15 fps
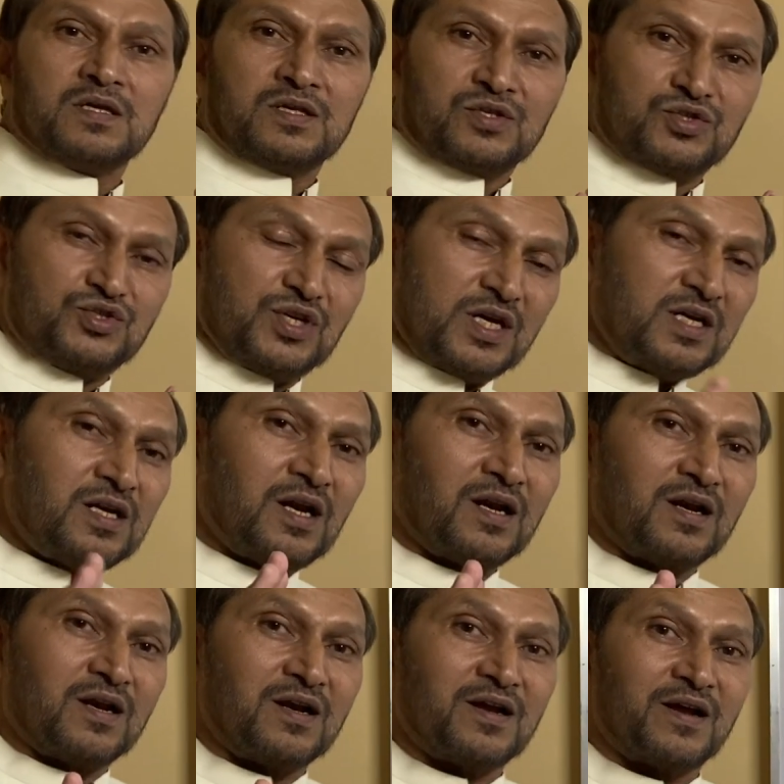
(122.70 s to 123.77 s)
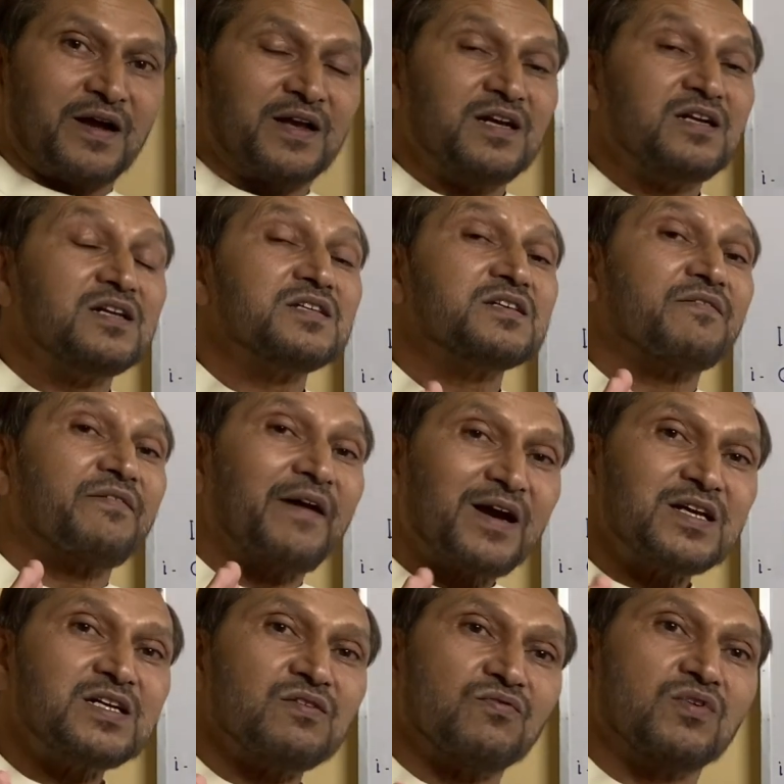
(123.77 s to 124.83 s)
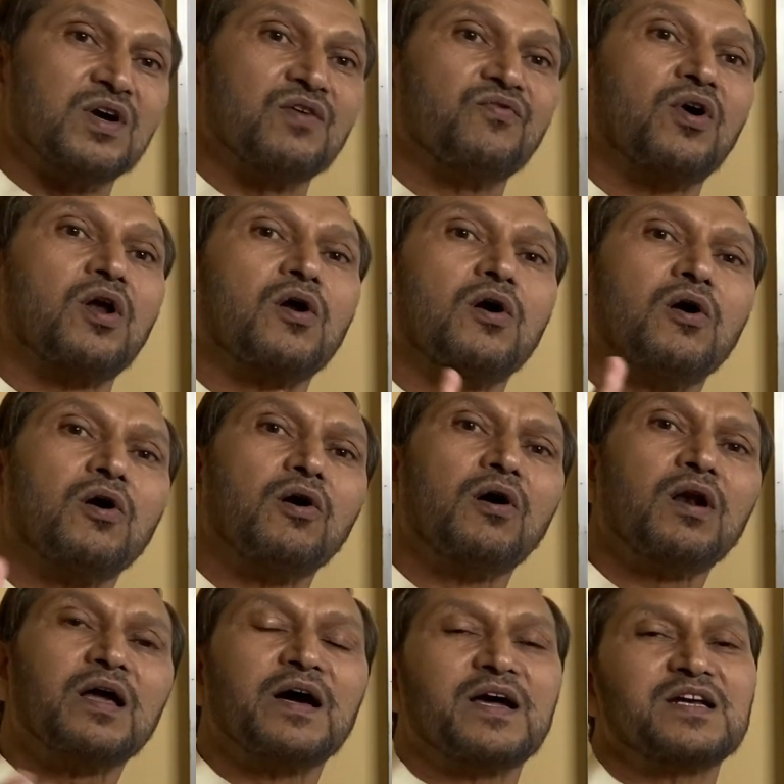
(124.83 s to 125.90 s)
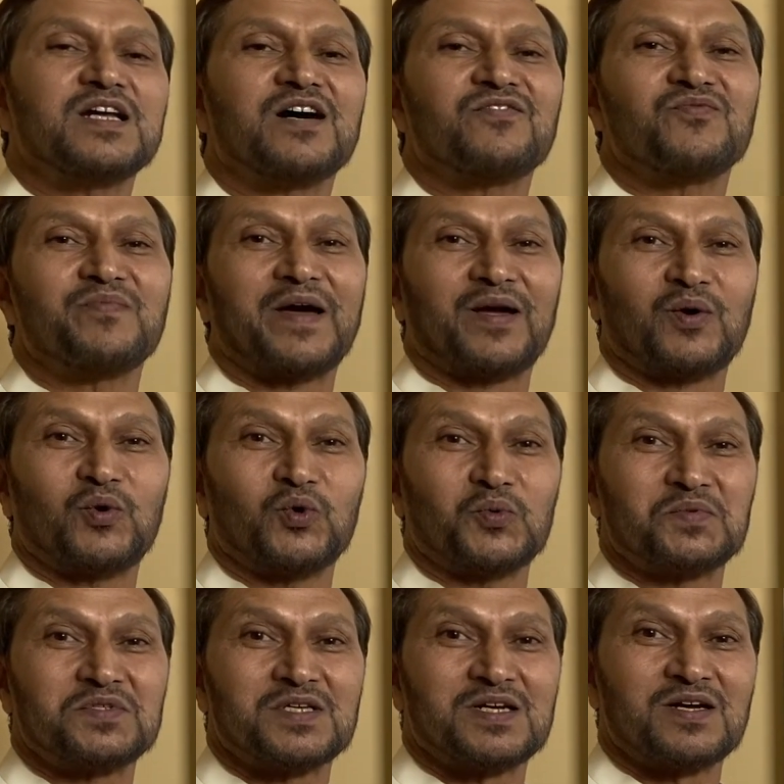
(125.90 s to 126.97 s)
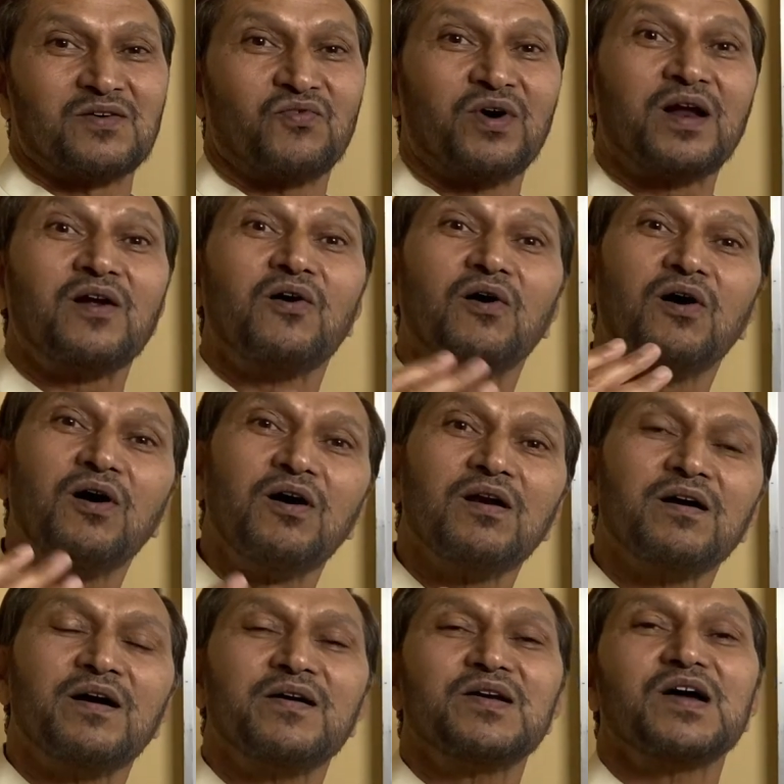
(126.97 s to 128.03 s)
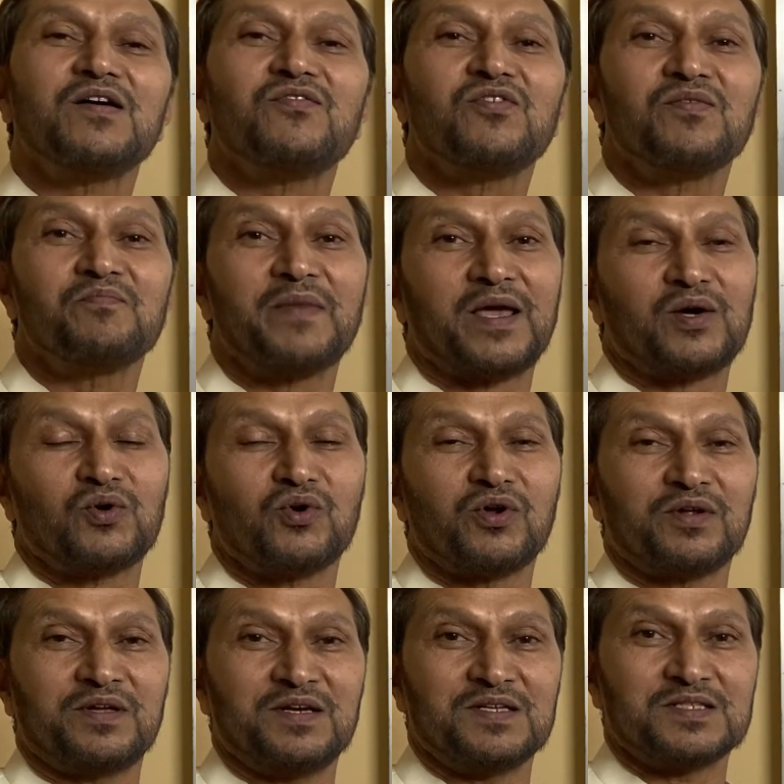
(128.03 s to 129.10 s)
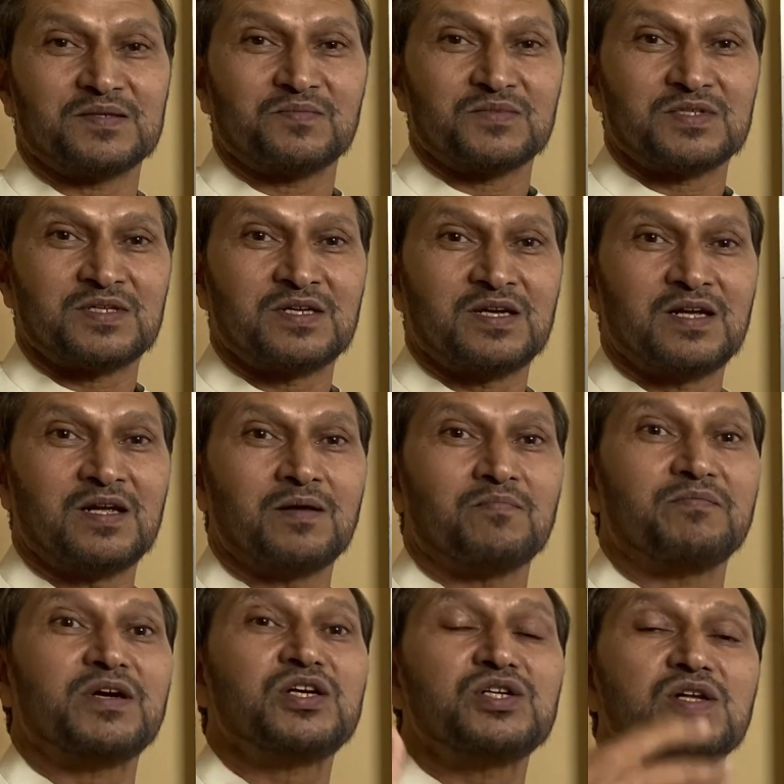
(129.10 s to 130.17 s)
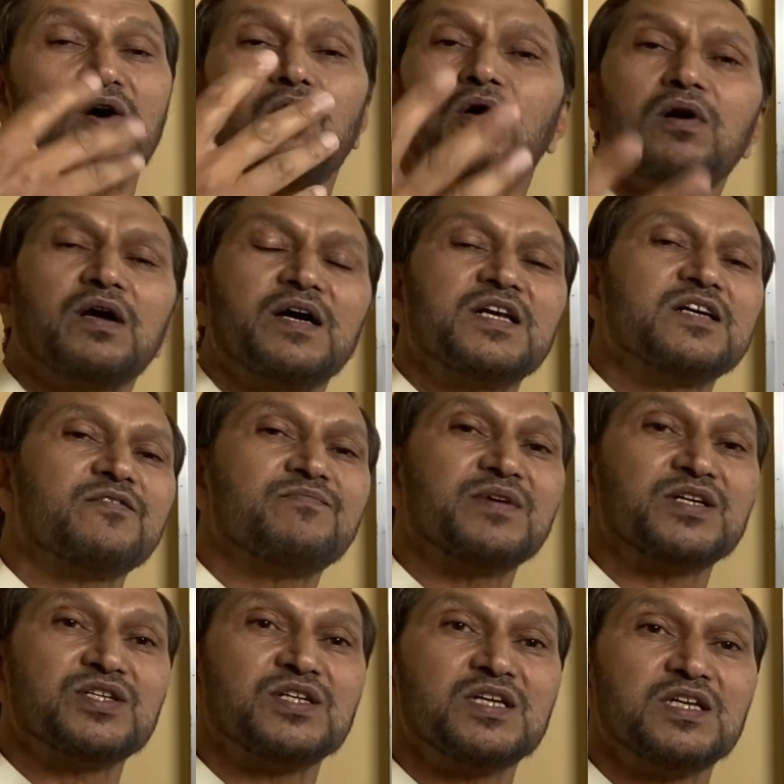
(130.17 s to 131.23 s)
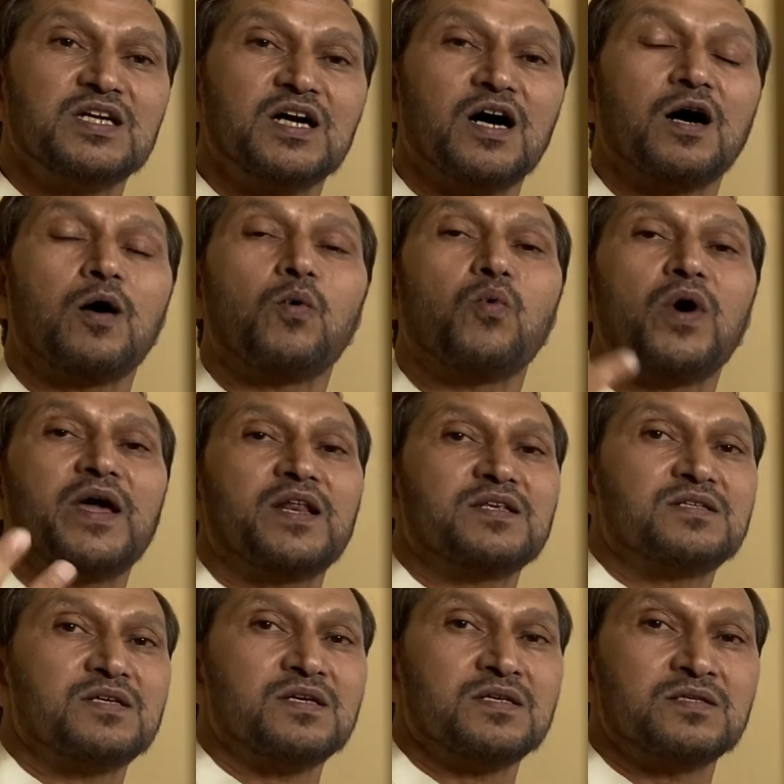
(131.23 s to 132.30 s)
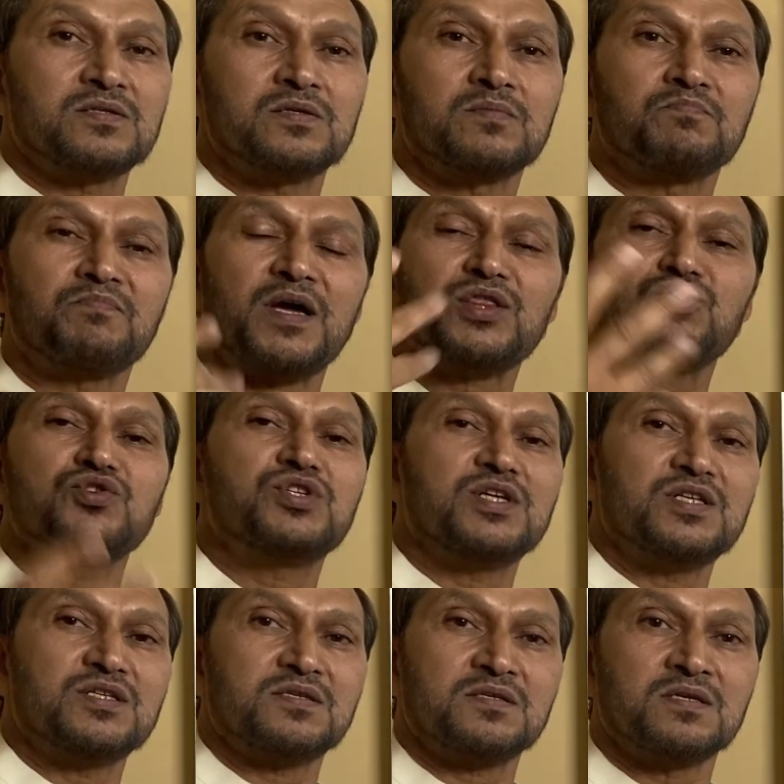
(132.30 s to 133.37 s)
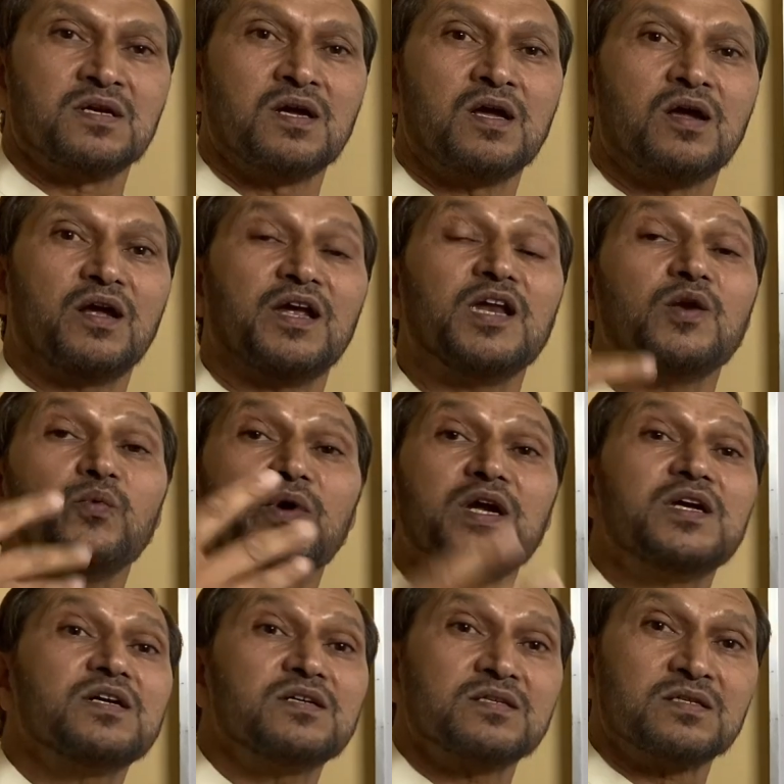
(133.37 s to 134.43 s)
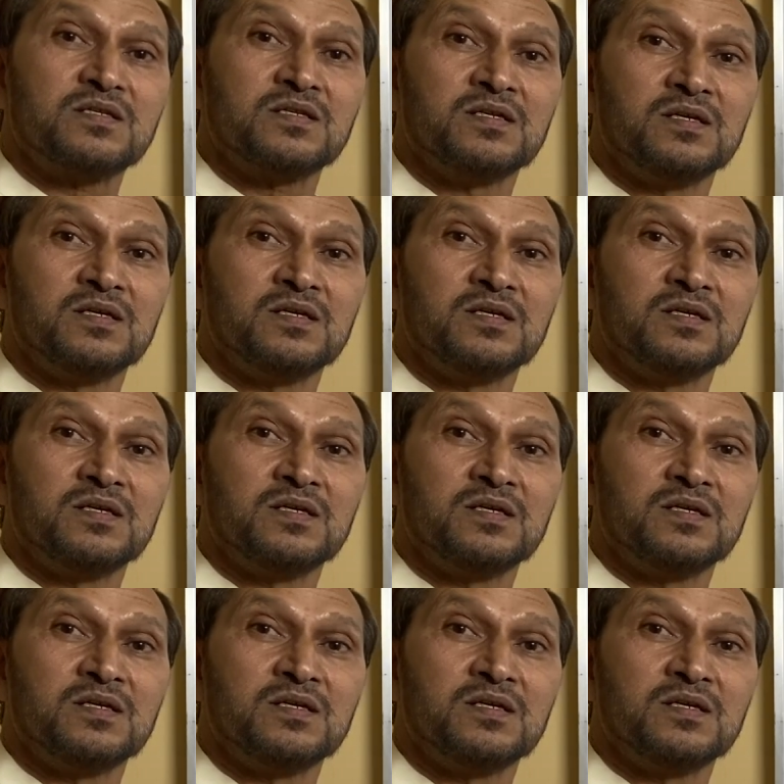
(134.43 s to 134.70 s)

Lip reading: general and it is effective for all kind of microbes, for all kind of microorganisms, all kind of bacteria, viruses, pathogens, invaders,